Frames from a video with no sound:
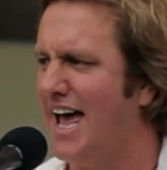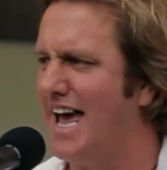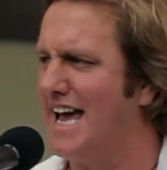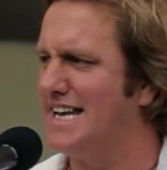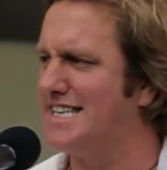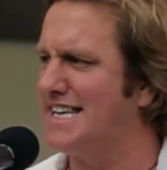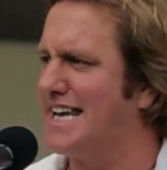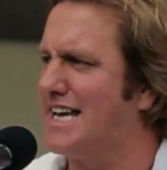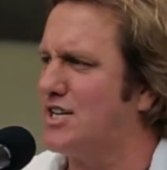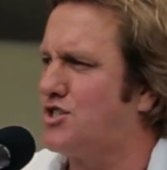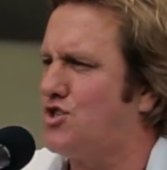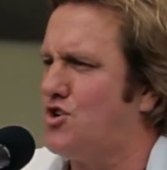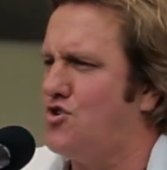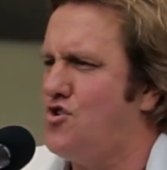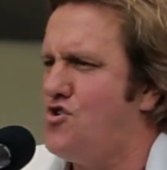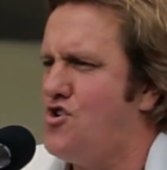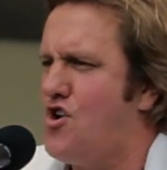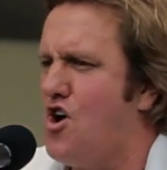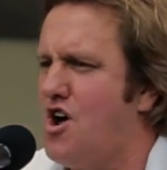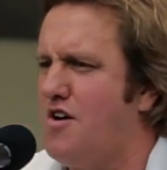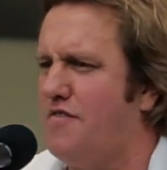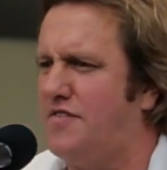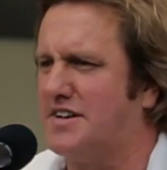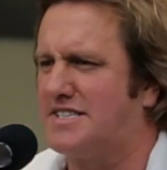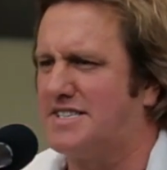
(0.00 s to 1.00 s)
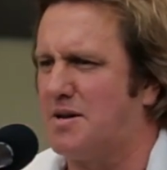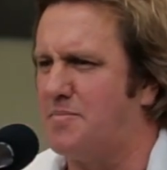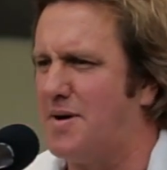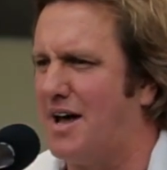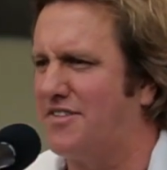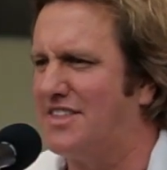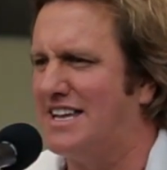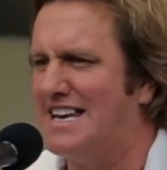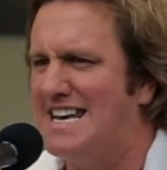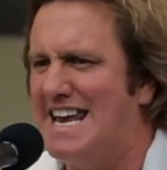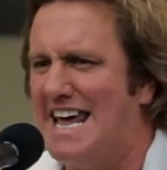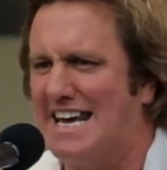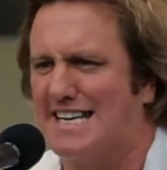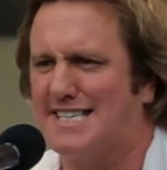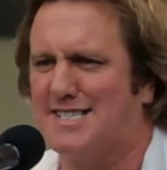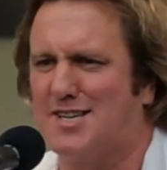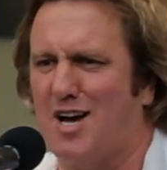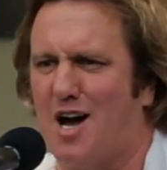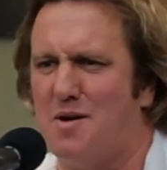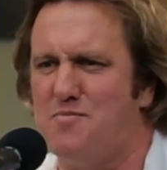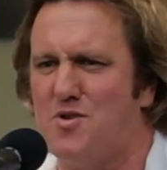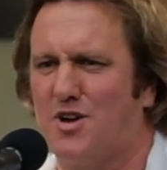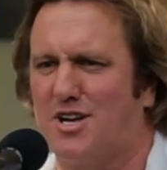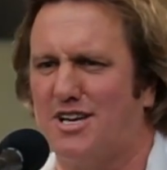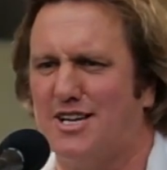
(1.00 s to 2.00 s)
is it gets you nervous about the next
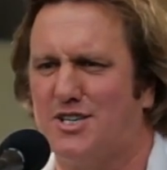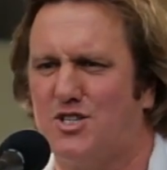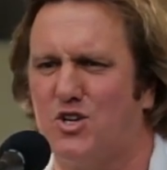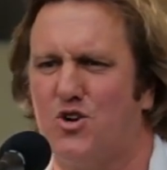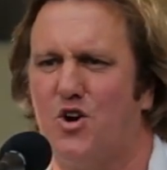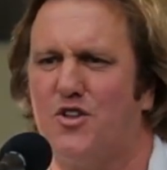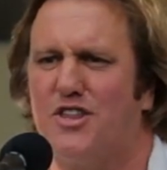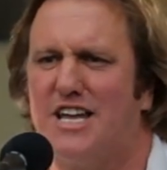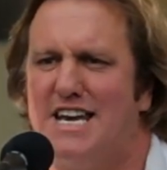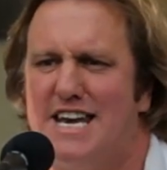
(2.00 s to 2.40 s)
time you're going to do it,